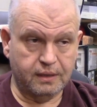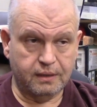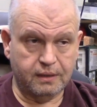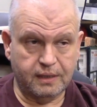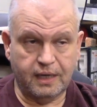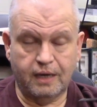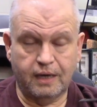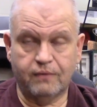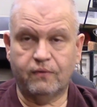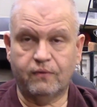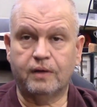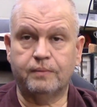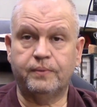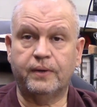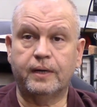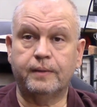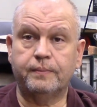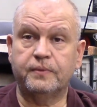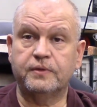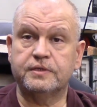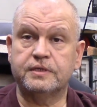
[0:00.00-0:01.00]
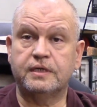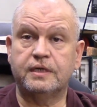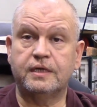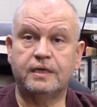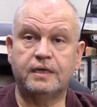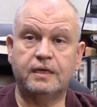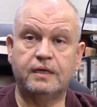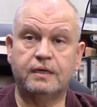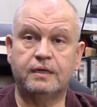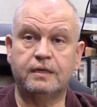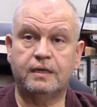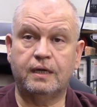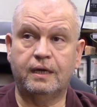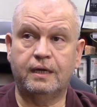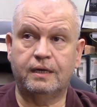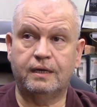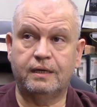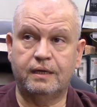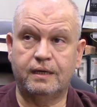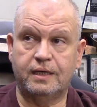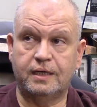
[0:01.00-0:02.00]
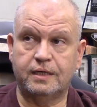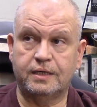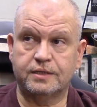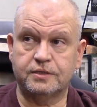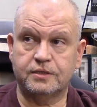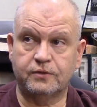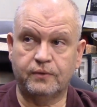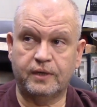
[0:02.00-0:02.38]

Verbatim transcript: CaneRod Piper's an idiot and he doesn't